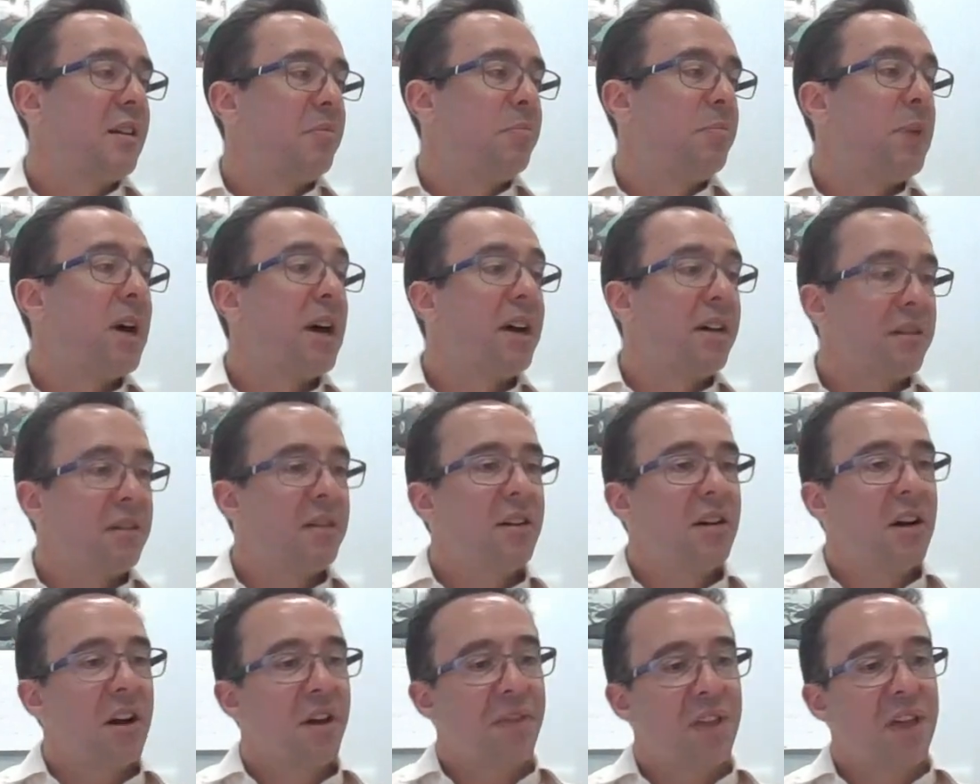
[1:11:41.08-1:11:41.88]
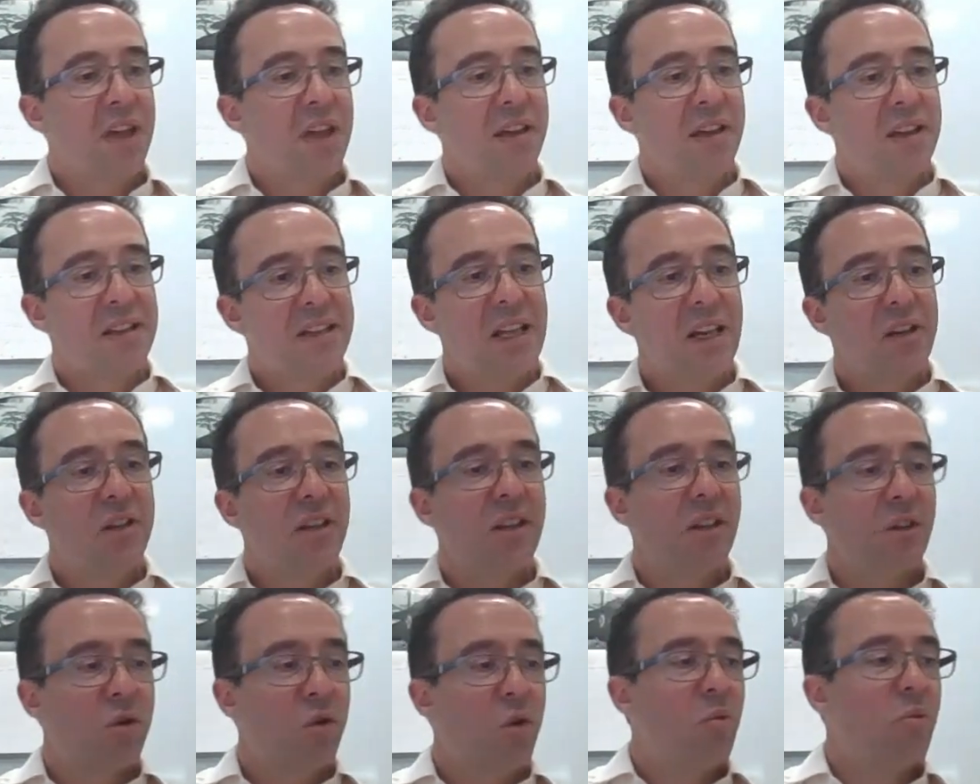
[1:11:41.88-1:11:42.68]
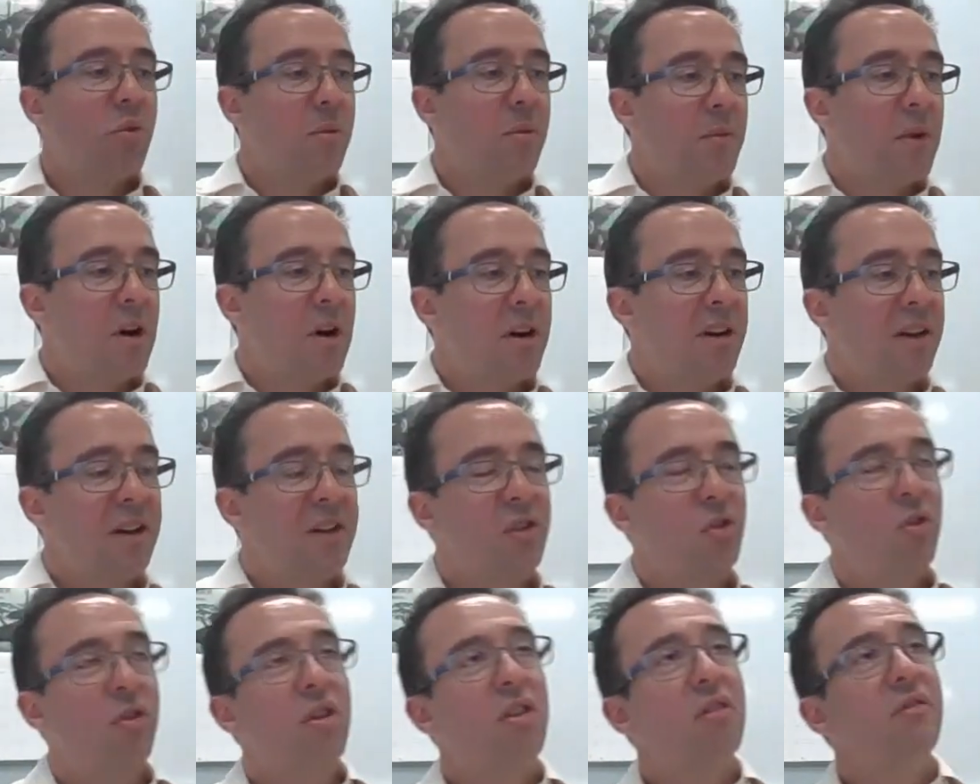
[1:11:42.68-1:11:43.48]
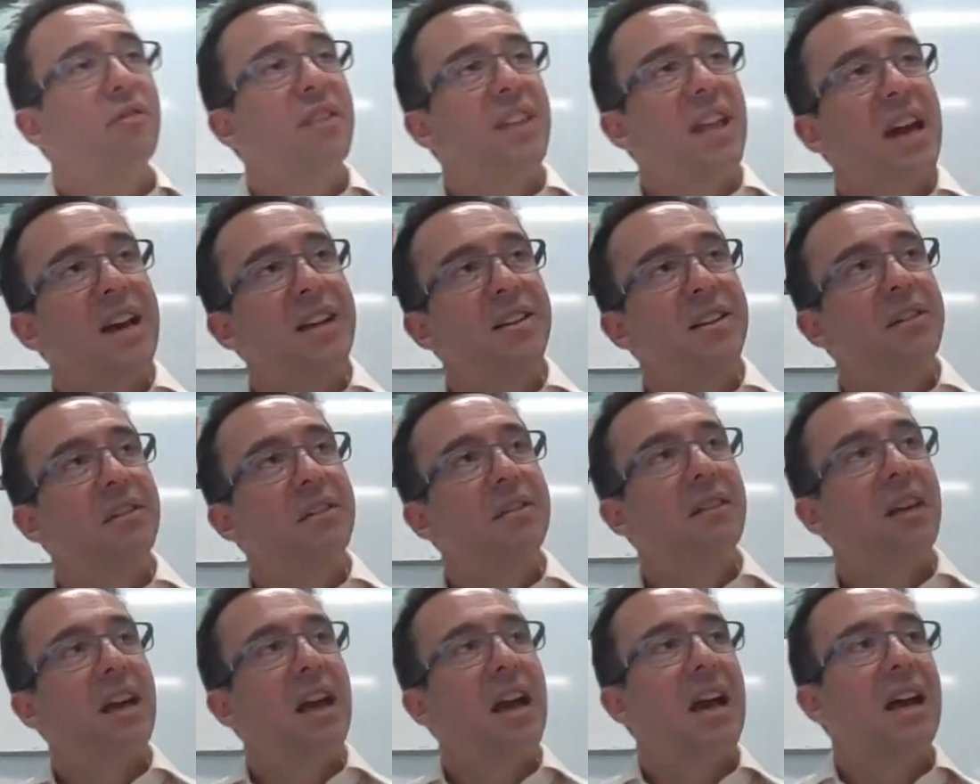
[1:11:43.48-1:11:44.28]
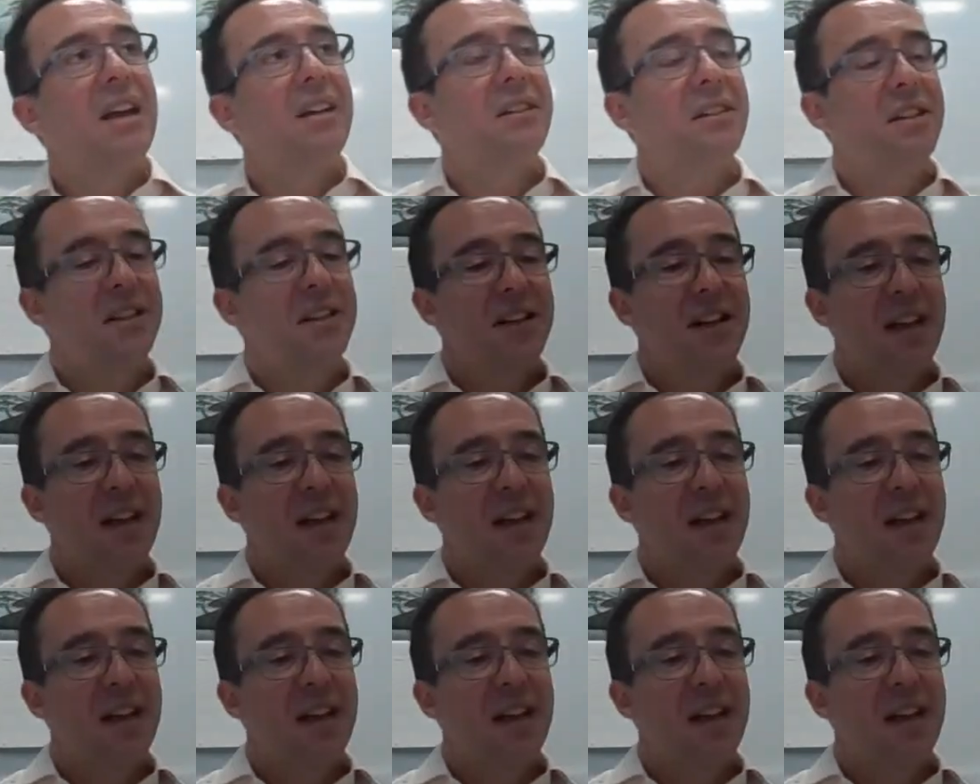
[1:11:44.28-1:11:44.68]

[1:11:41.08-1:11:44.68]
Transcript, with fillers: But I think essentially the corporate market's got over that and is